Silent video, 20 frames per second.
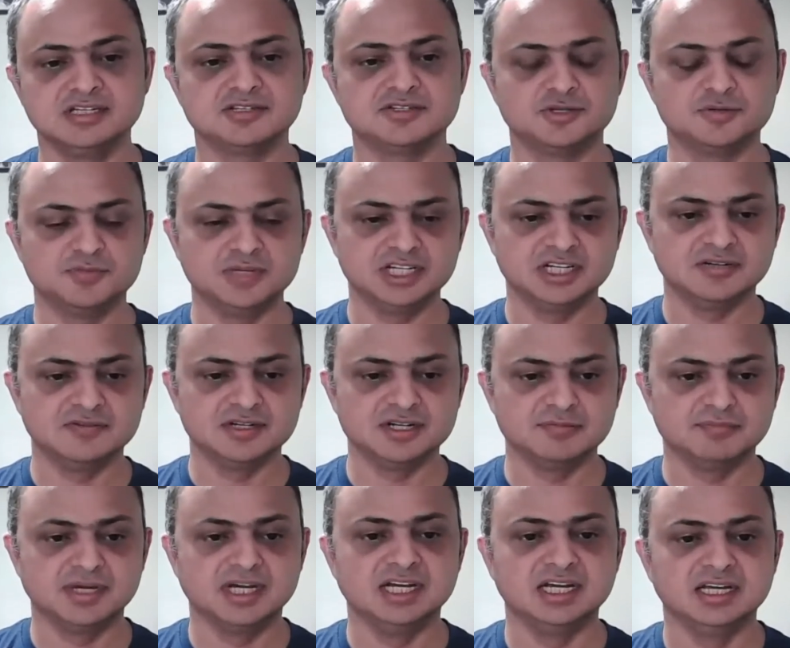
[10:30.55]
It should be
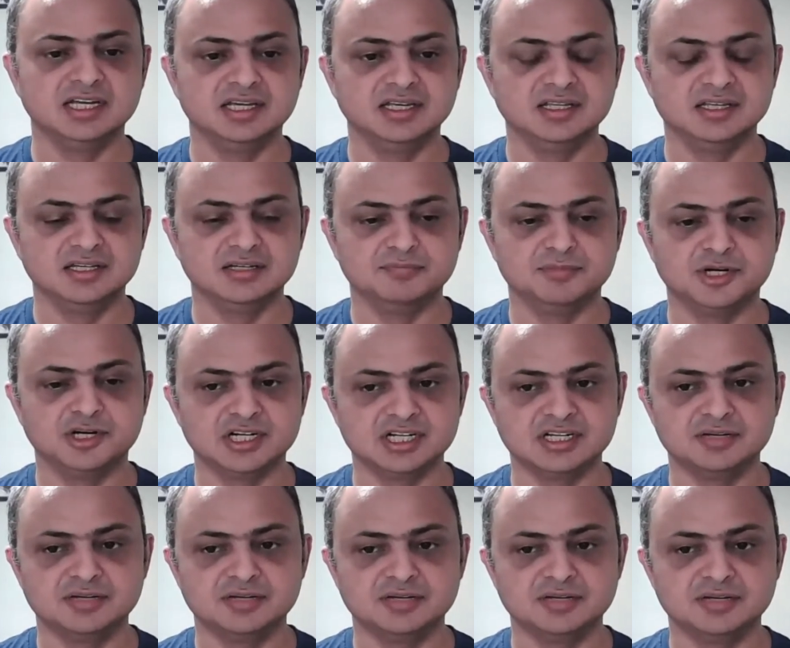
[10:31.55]
governed by a
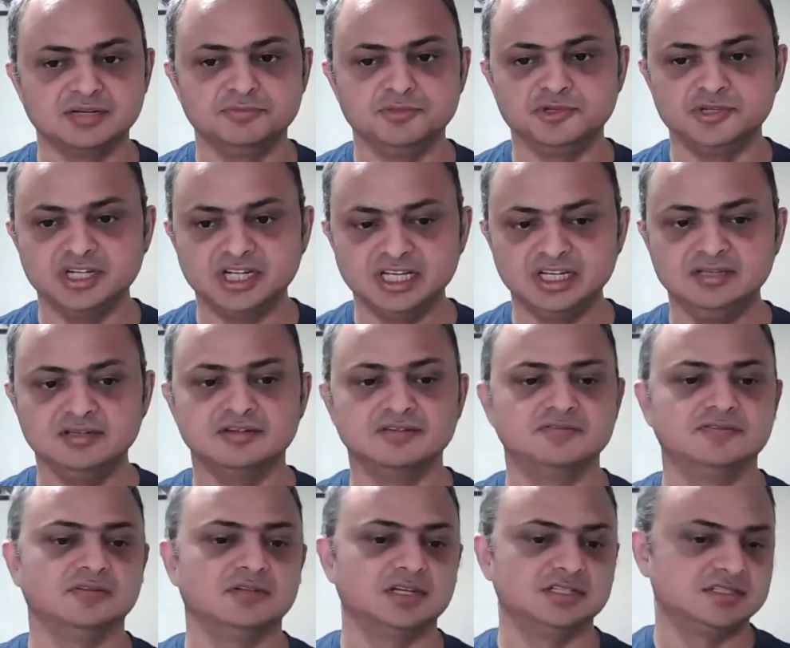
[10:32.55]
broad community of
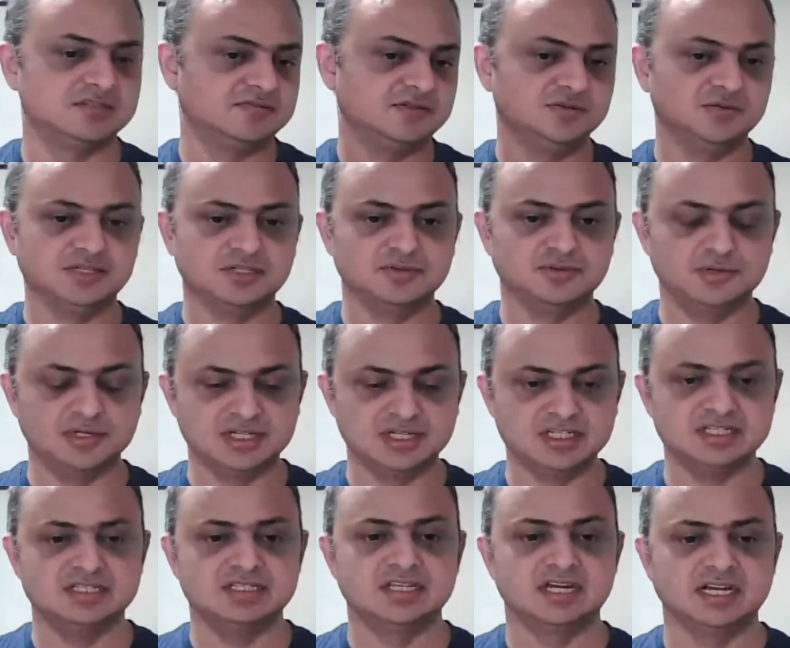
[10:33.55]
lots of token holders
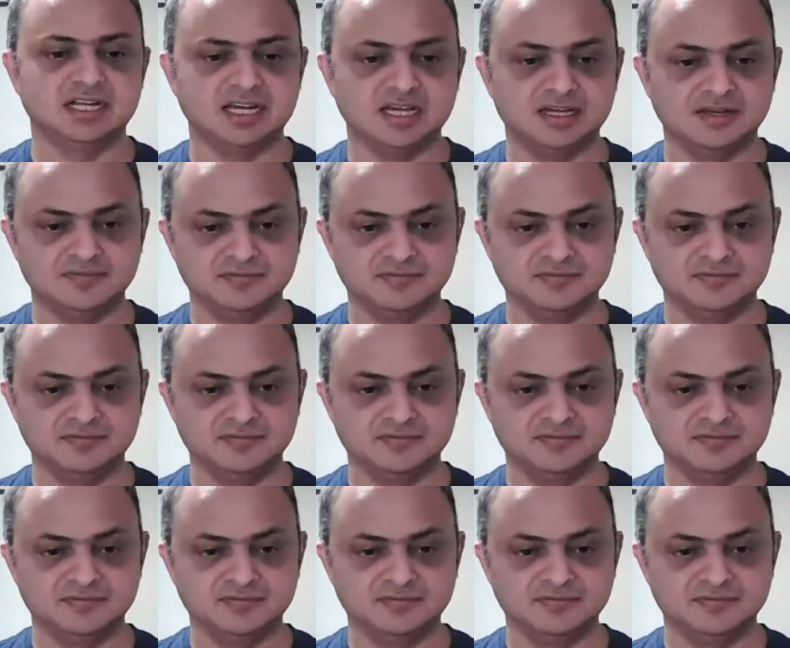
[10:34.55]
that have